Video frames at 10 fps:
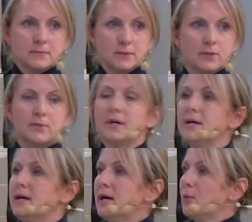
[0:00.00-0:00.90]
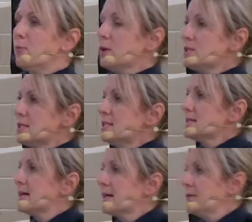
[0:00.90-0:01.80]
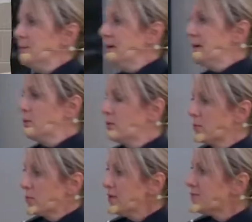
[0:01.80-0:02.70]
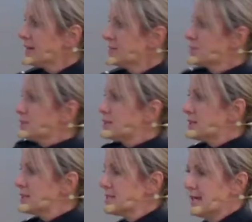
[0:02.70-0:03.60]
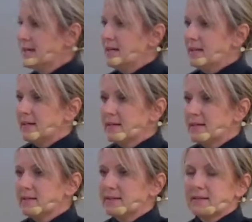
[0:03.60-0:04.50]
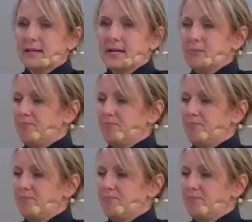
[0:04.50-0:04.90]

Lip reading: No. Most of the time, when we find street drugs, they're in like